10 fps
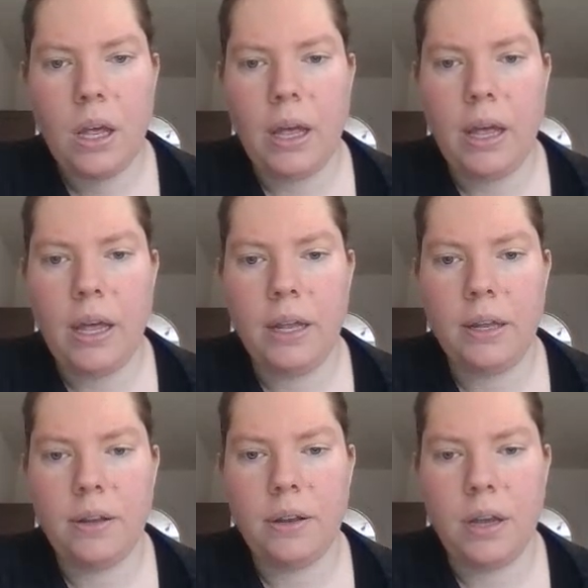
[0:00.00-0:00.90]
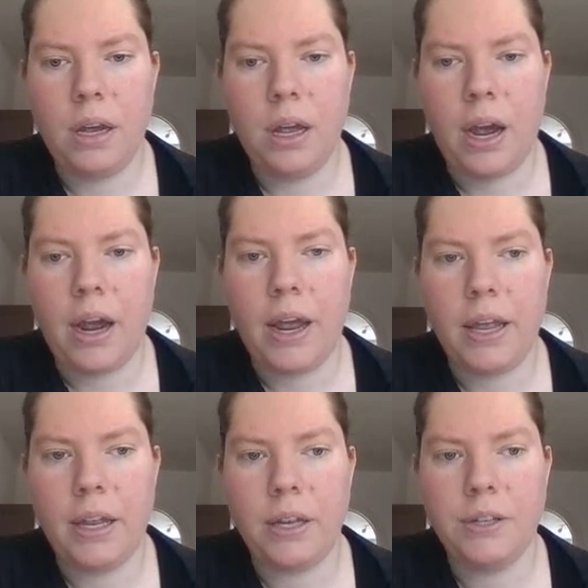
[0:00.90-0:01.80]
And
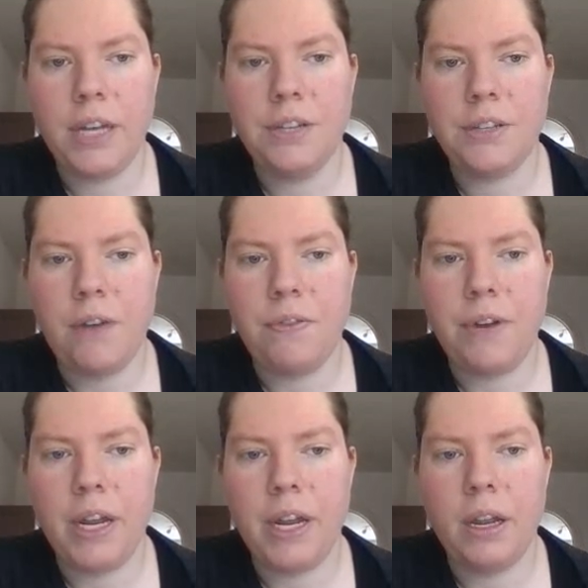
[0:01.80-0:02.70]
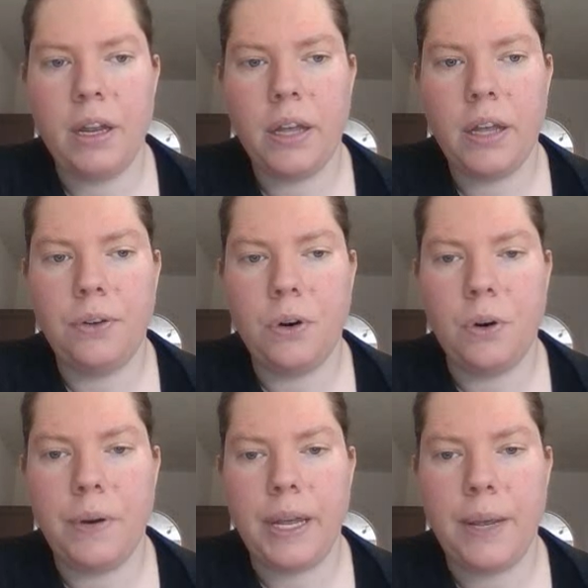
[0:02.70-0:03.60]
I changed every
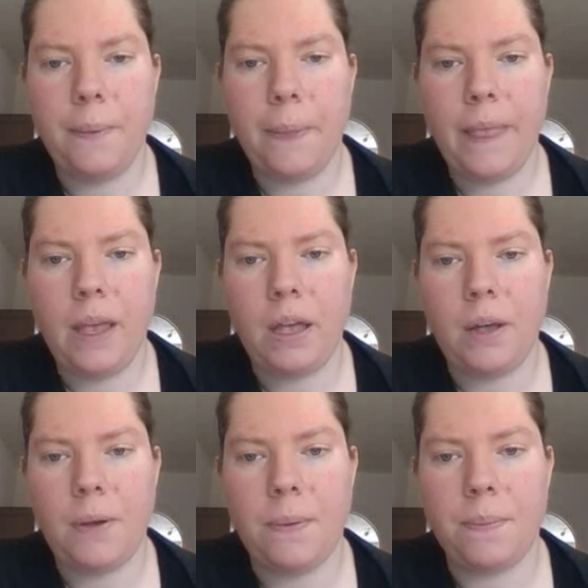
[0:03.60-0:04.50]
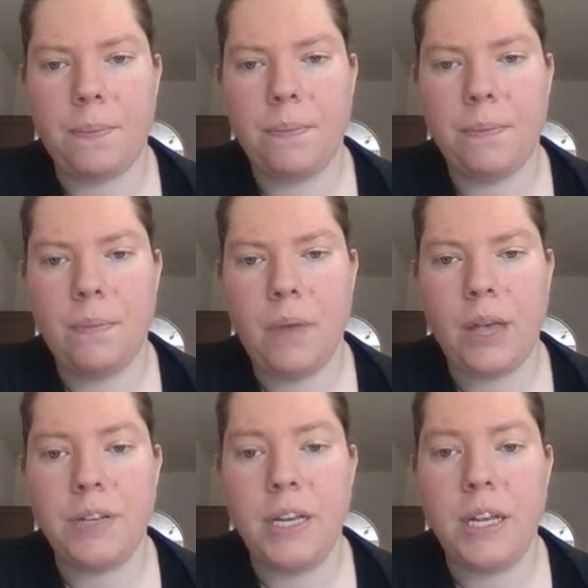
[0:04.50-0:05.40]
category
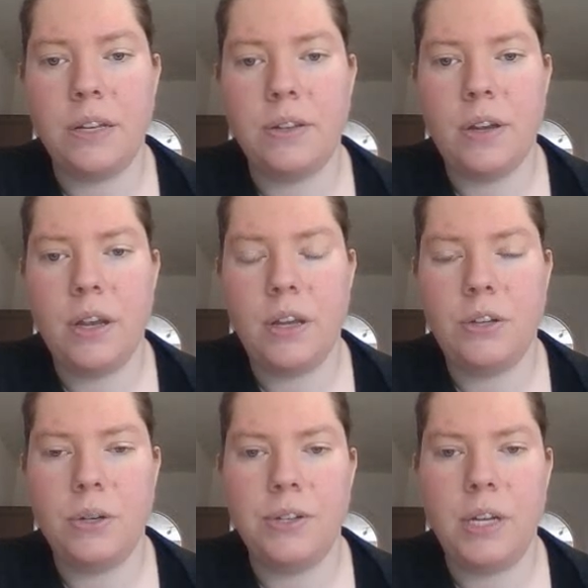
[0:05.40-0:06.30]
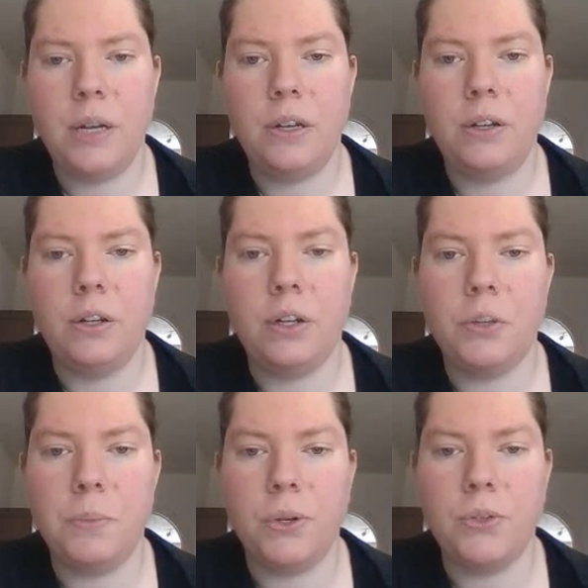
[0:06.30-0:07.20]
as needed. As you can see in the
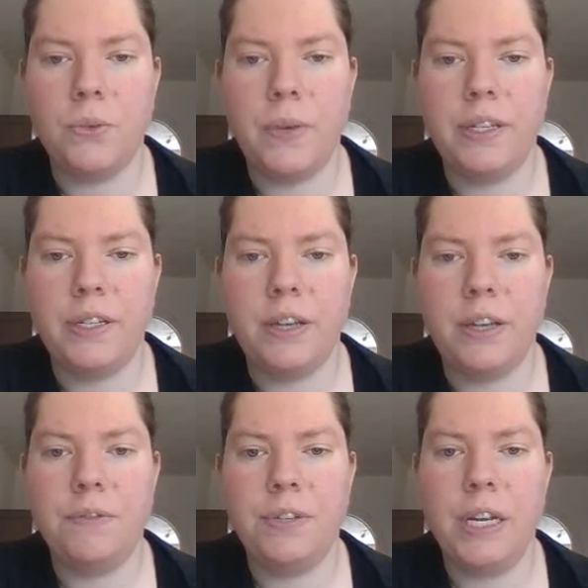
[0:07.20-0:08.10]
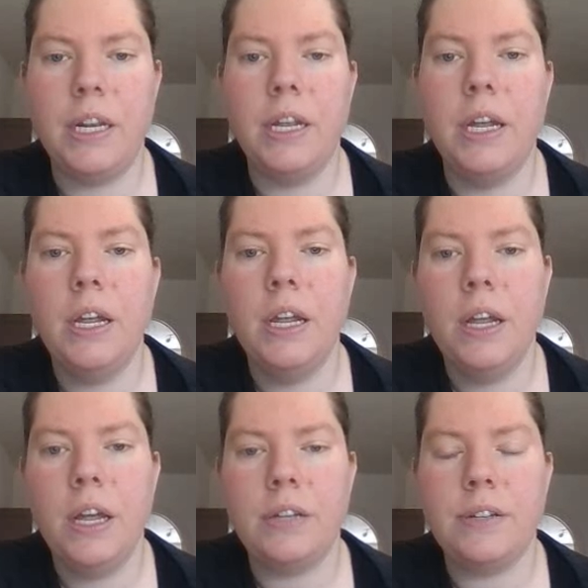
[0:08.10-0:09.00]
deductible, 2017
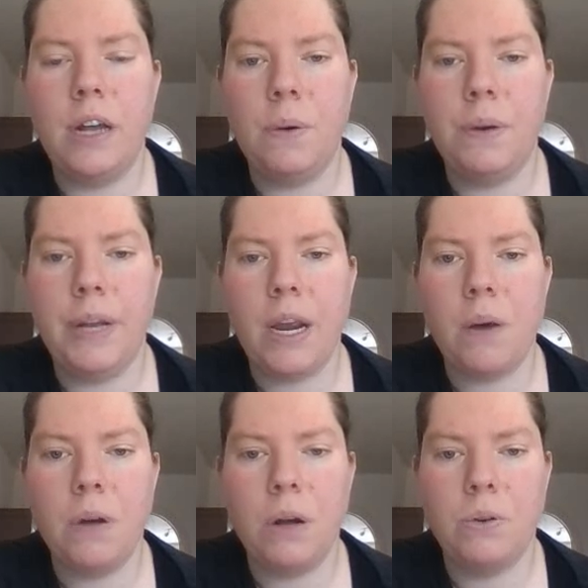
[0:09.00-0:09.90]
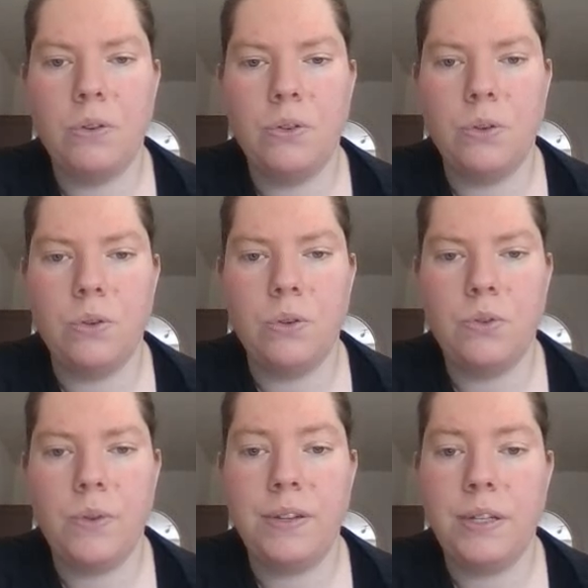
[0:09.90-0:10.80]
has now an arrow to
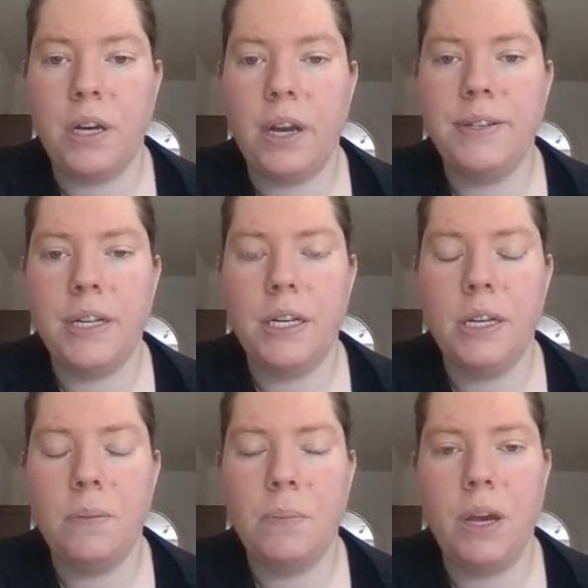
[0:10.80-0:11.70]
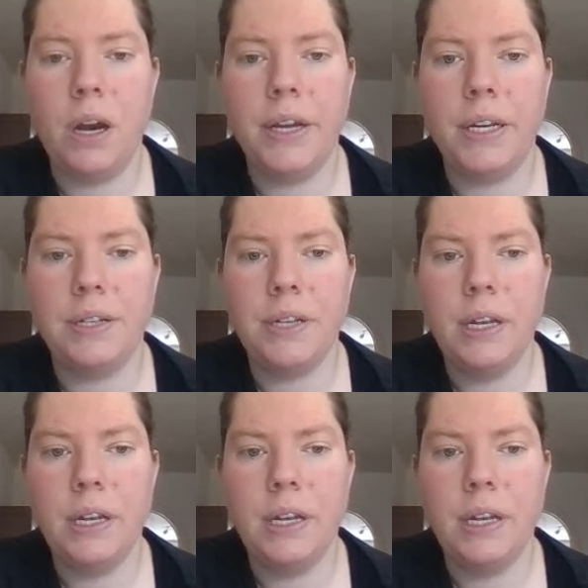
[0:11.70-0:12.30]
2019 behind it.